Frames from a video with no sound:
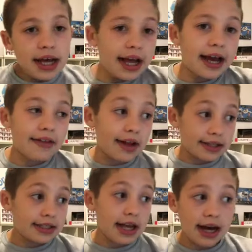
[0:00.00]
And
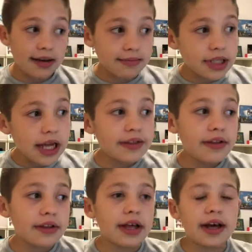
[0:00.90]
that's that. Then
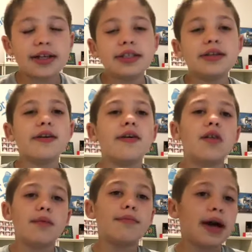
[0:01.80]
the Lions, you know,
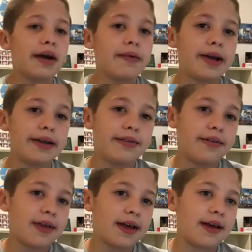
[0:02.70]
are bye week.
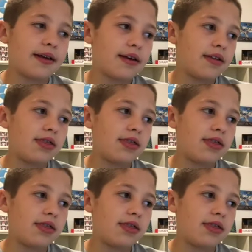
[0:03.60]
They're like,